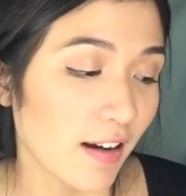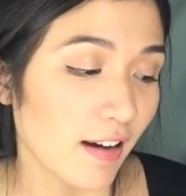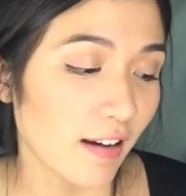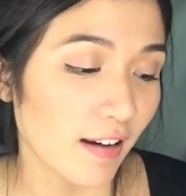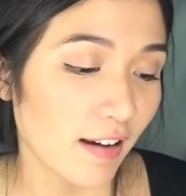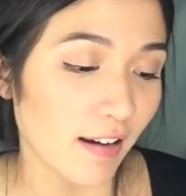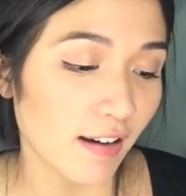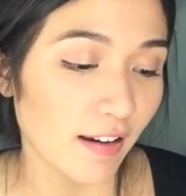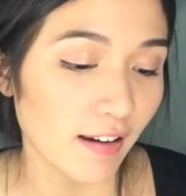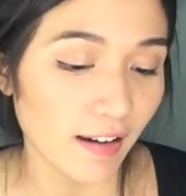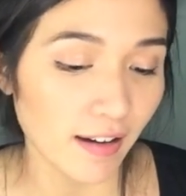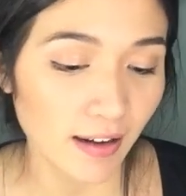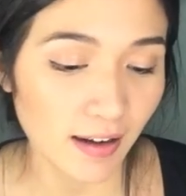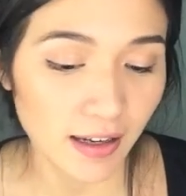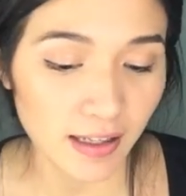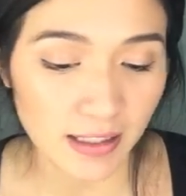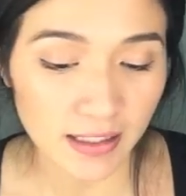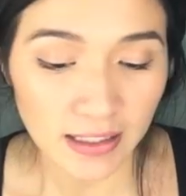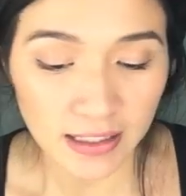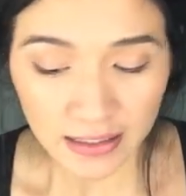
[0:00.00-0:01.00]

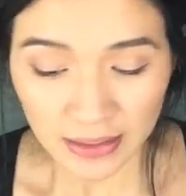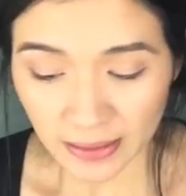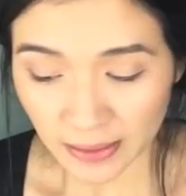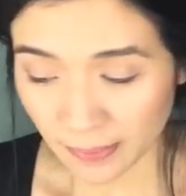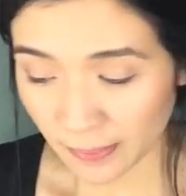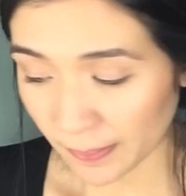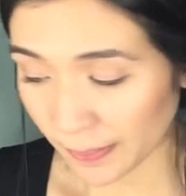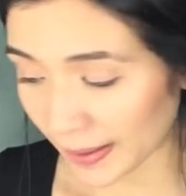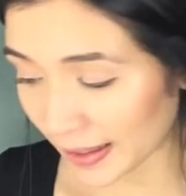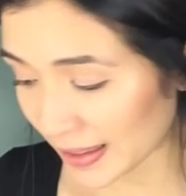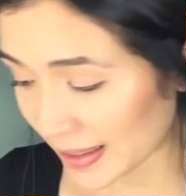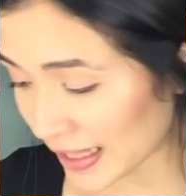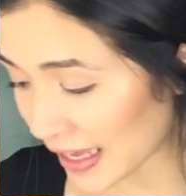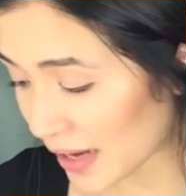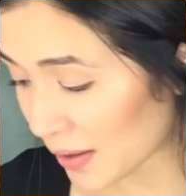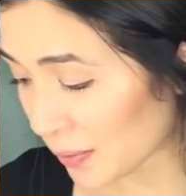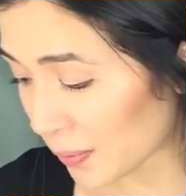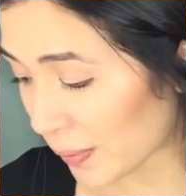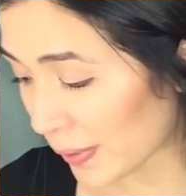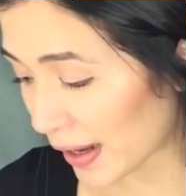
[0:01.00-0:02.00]
But
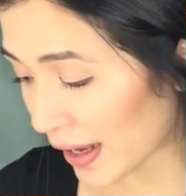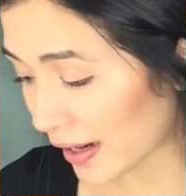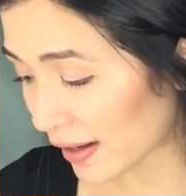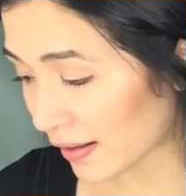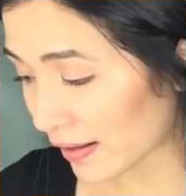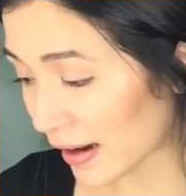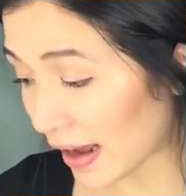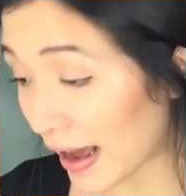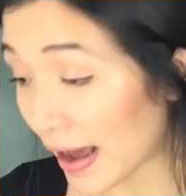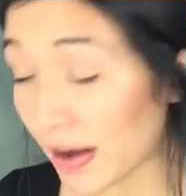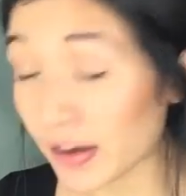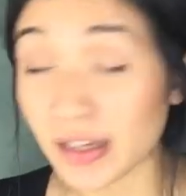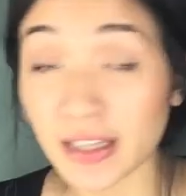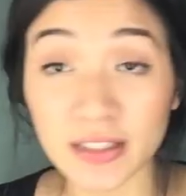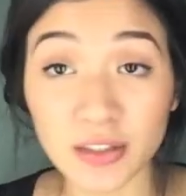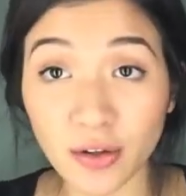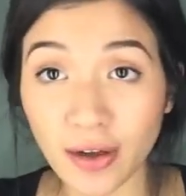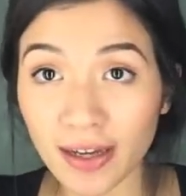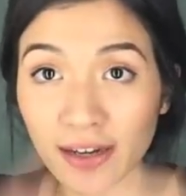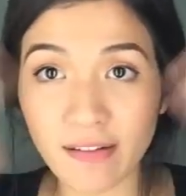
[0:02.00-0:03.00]
then when I okay,
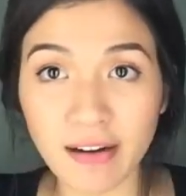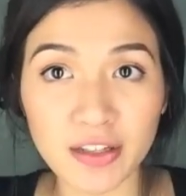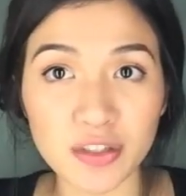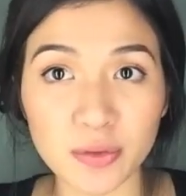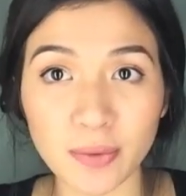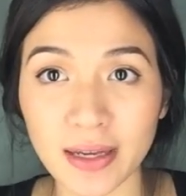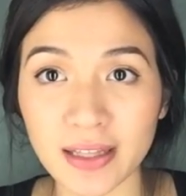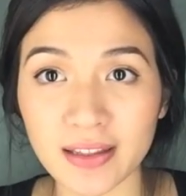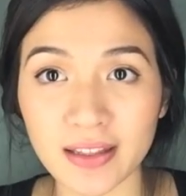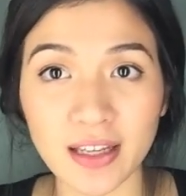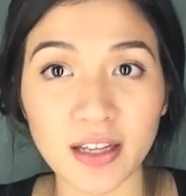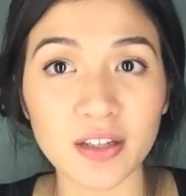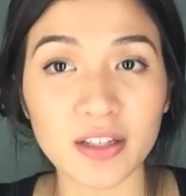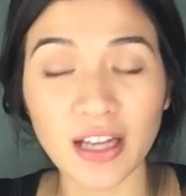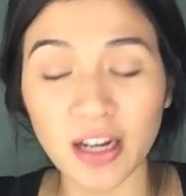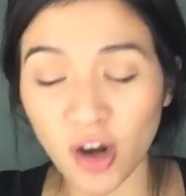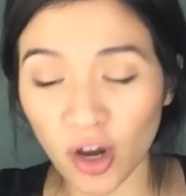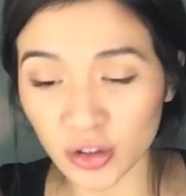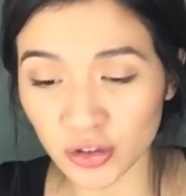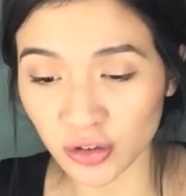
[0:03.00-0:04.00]
so I graduated.
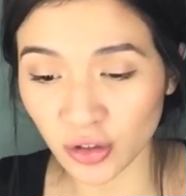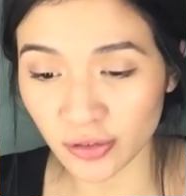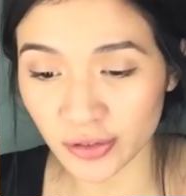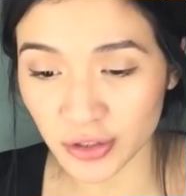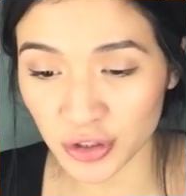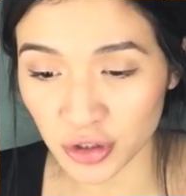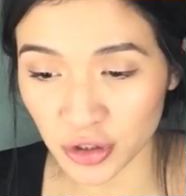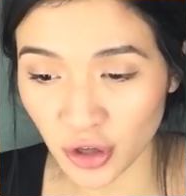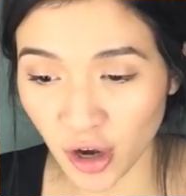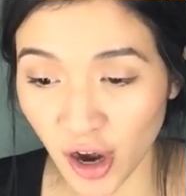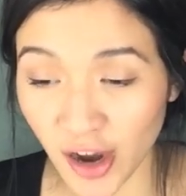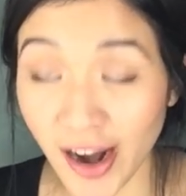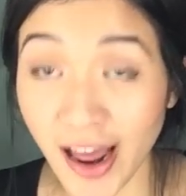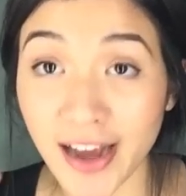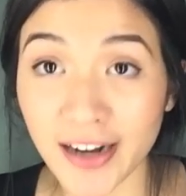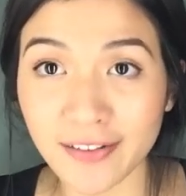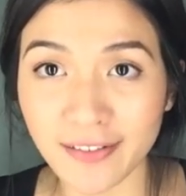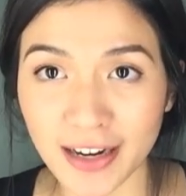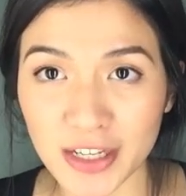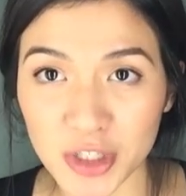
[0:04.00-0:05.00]
Okay, long story short,
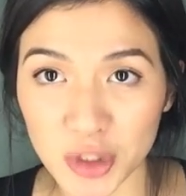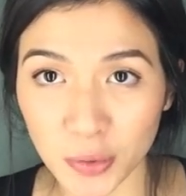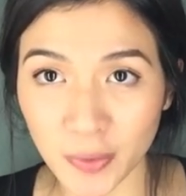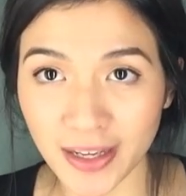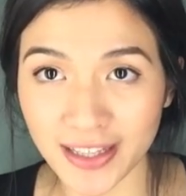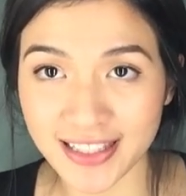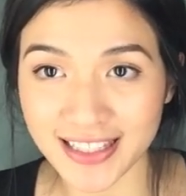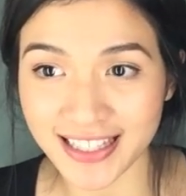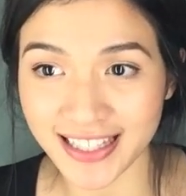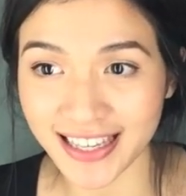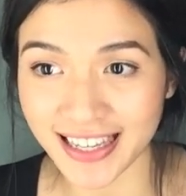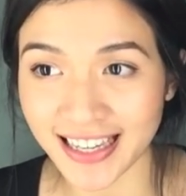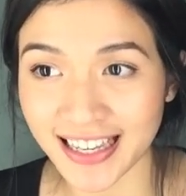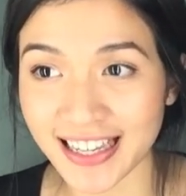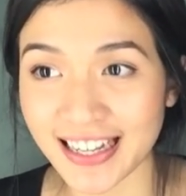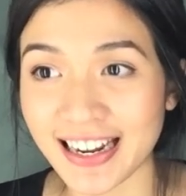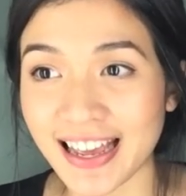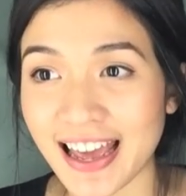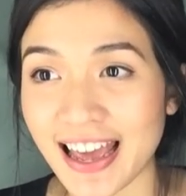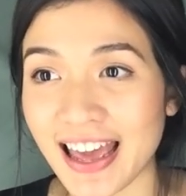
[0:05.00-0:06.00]
I
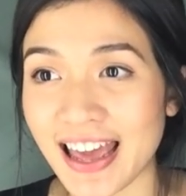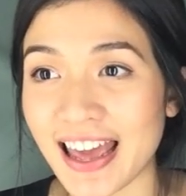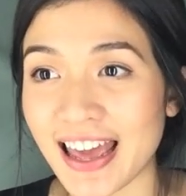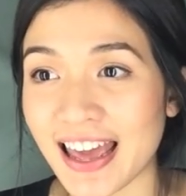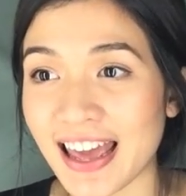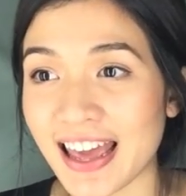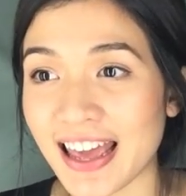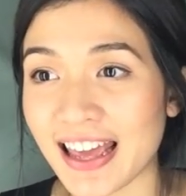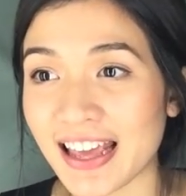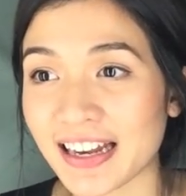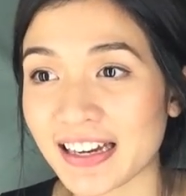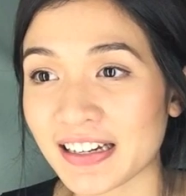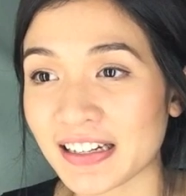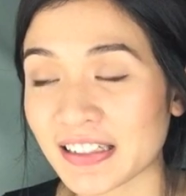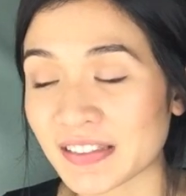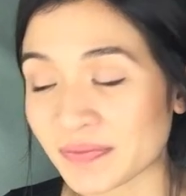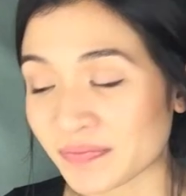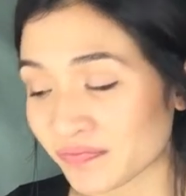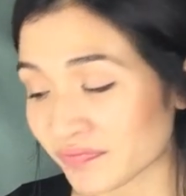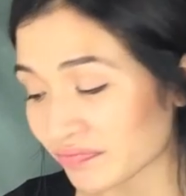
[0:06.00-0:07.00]
graduated
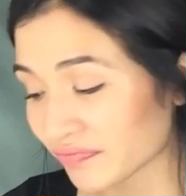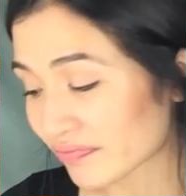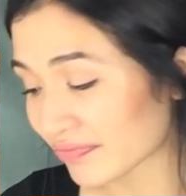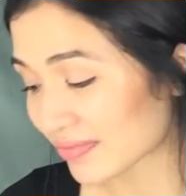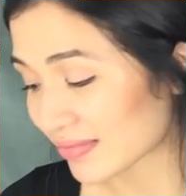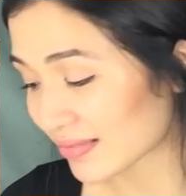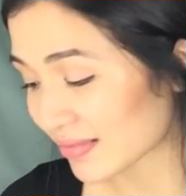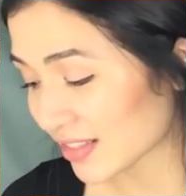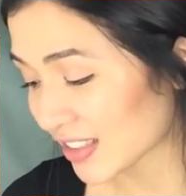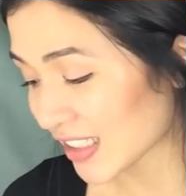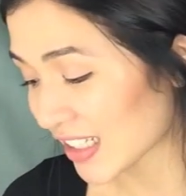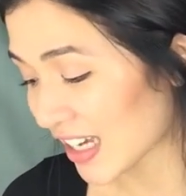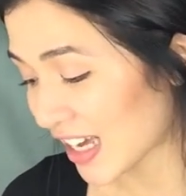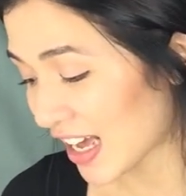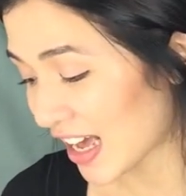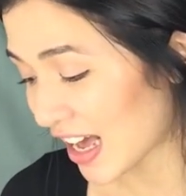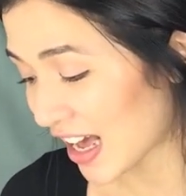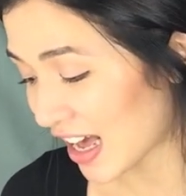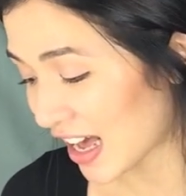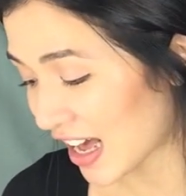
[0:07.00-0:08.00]
and
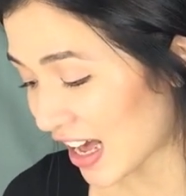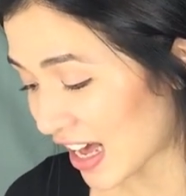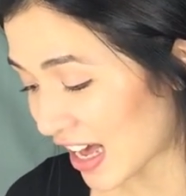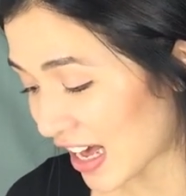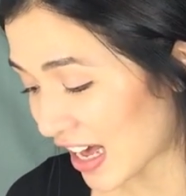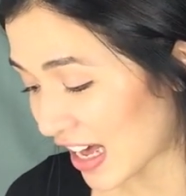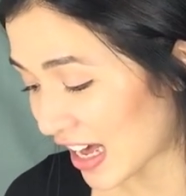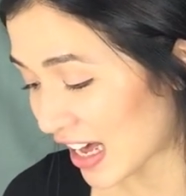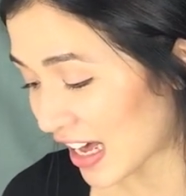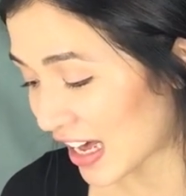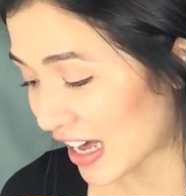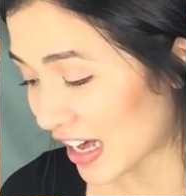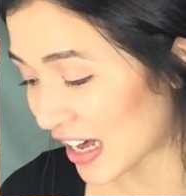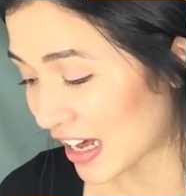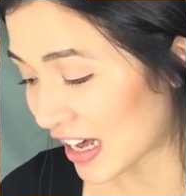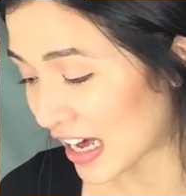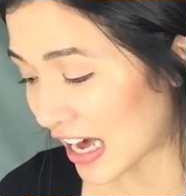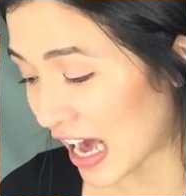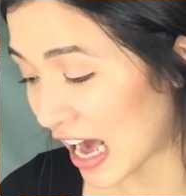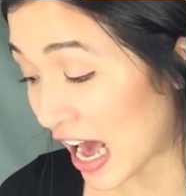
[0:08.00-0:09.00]

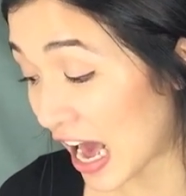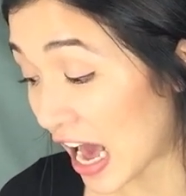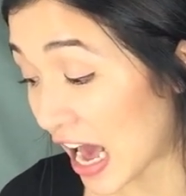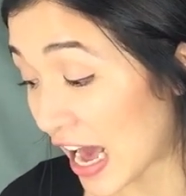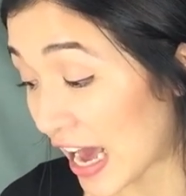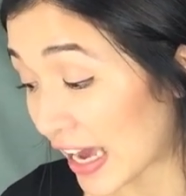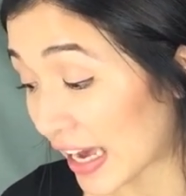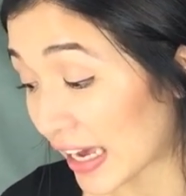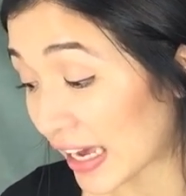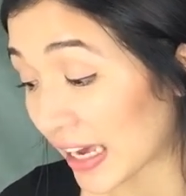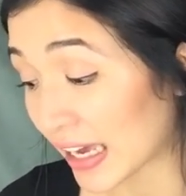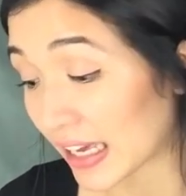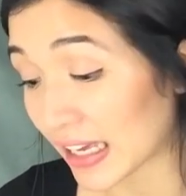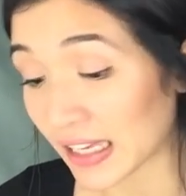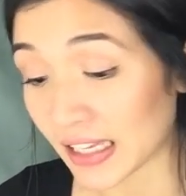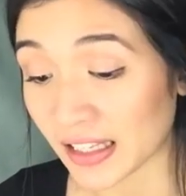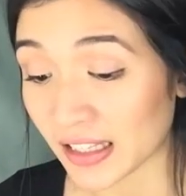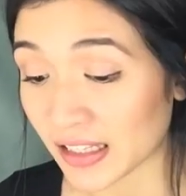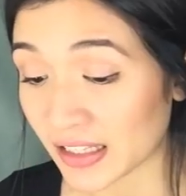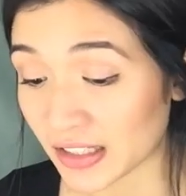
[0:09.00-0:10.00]

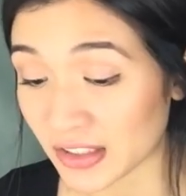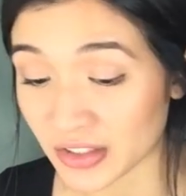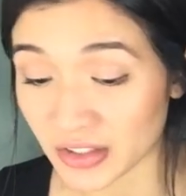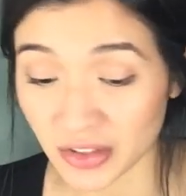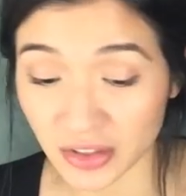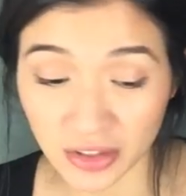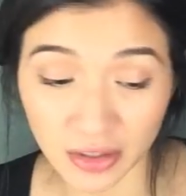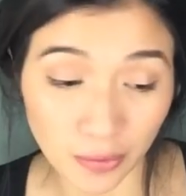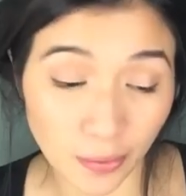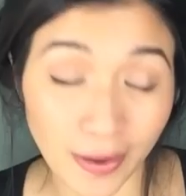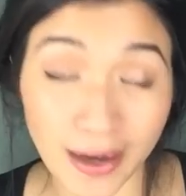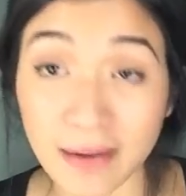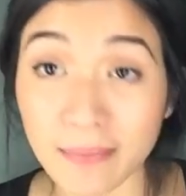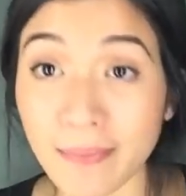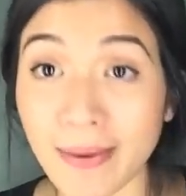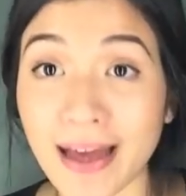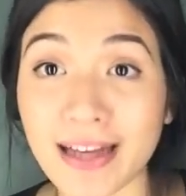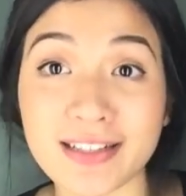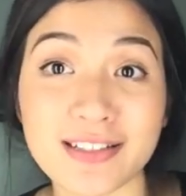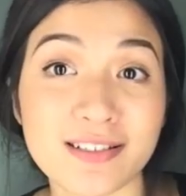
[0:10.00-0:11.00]
I went
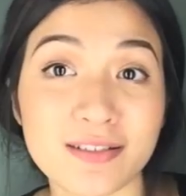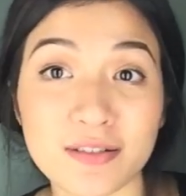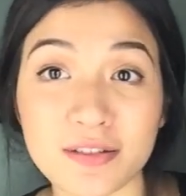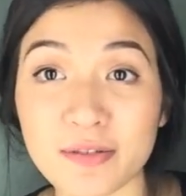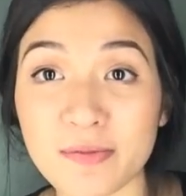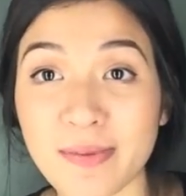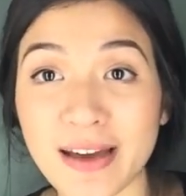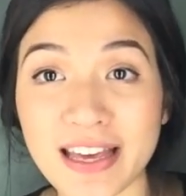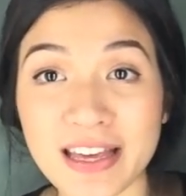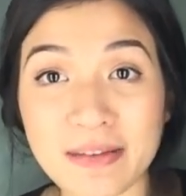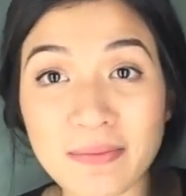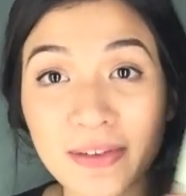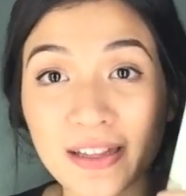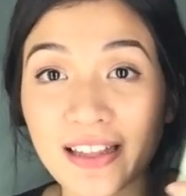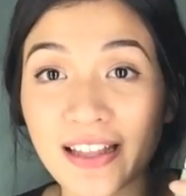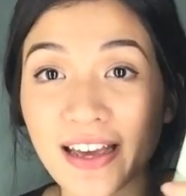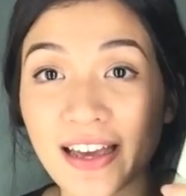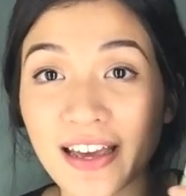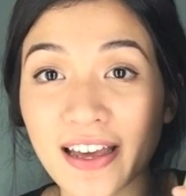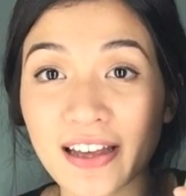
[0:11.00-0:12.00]
back to my
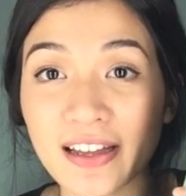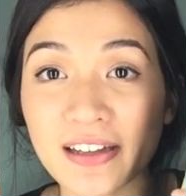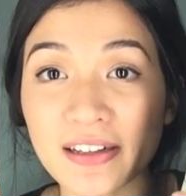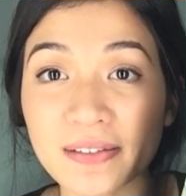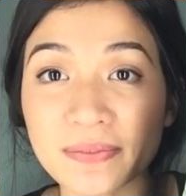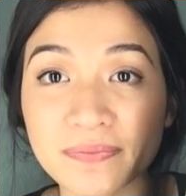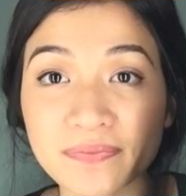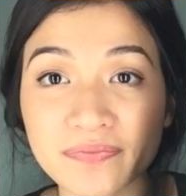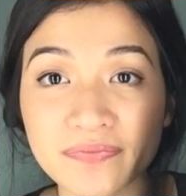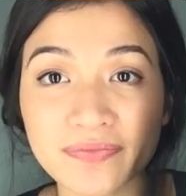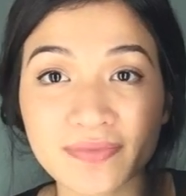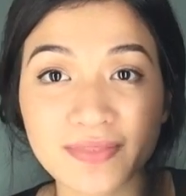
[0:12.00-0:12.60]
Himalaya.